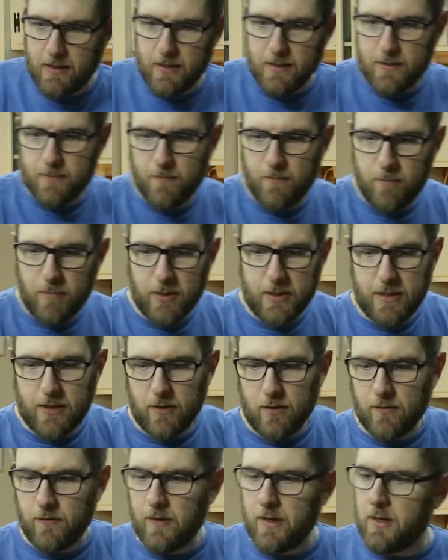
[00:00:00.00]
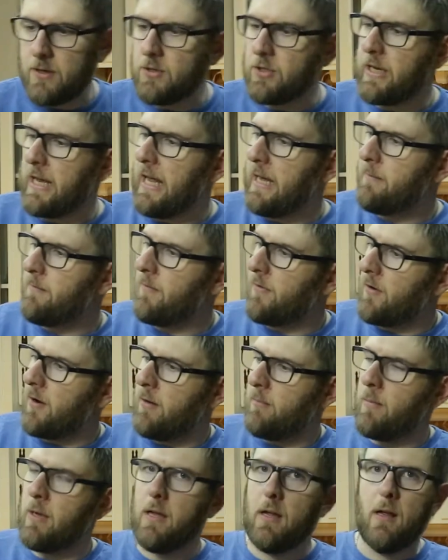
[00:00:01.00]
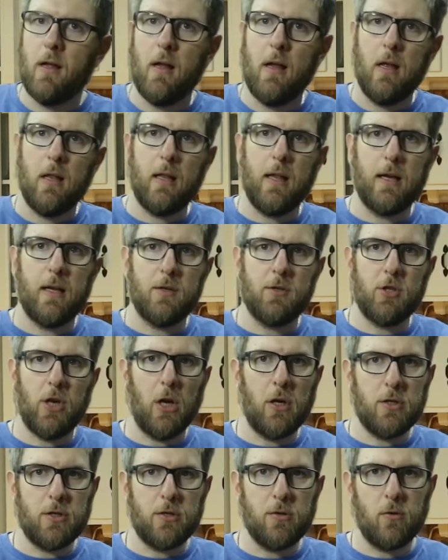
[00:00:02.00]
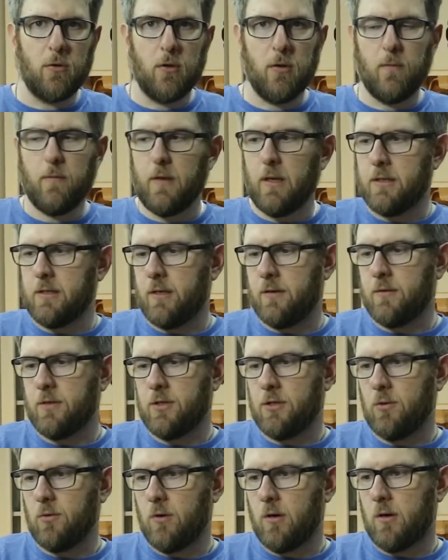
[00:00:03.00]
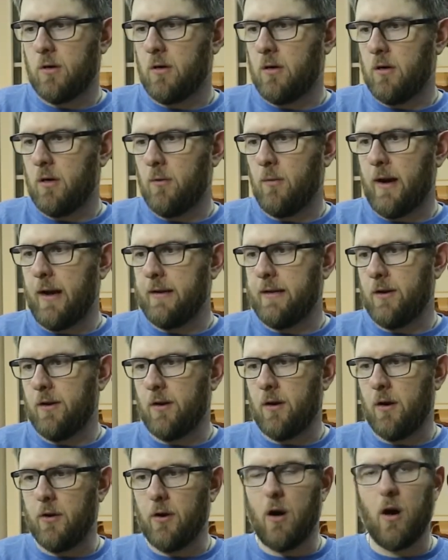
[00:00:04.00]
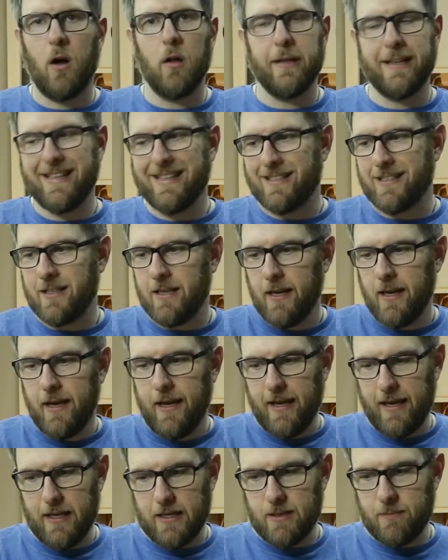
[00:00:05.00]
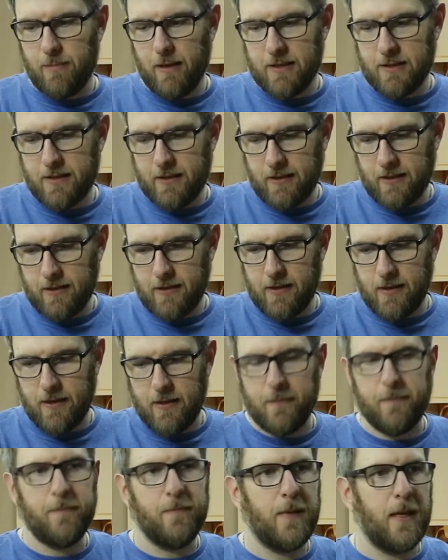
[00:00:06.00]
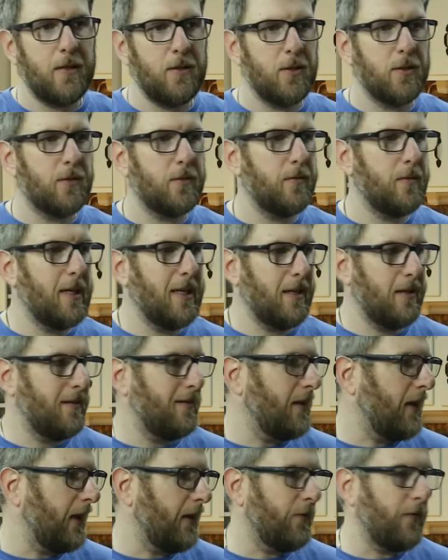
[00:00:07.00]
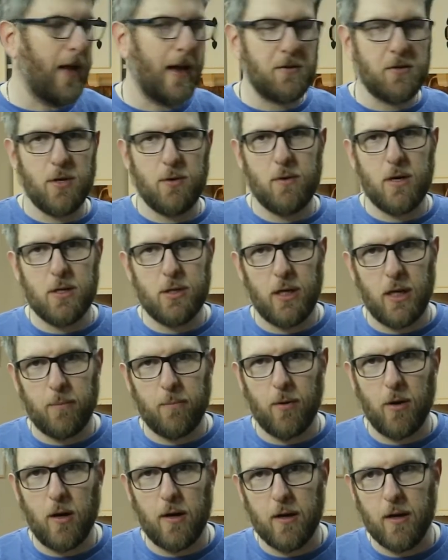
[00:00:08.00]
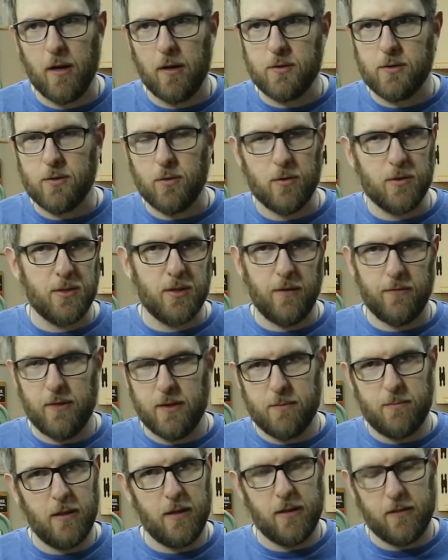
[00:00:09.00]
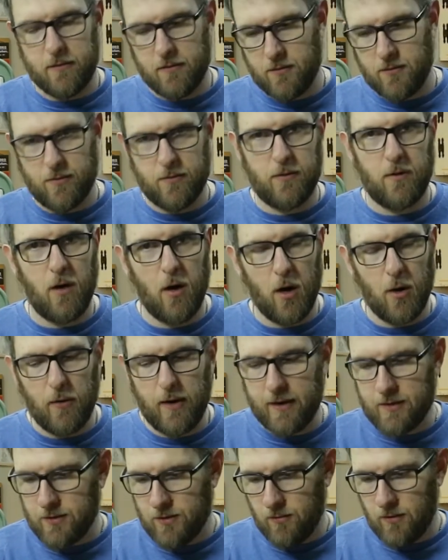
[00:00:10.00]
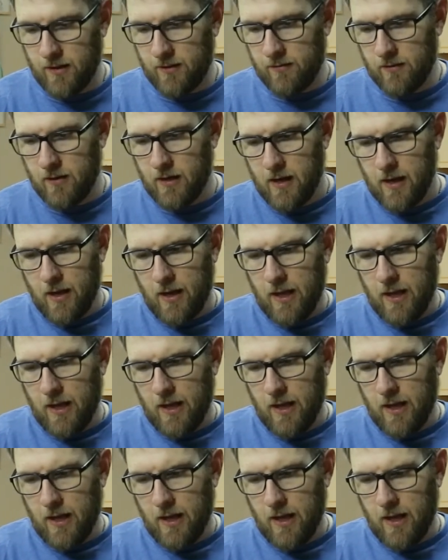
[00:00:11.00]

this particular finish came from like a junk store. It's a store around here called Ollie's, and it's basically, they just get like factory reject products or stuff that's been in car wrecks or whatever.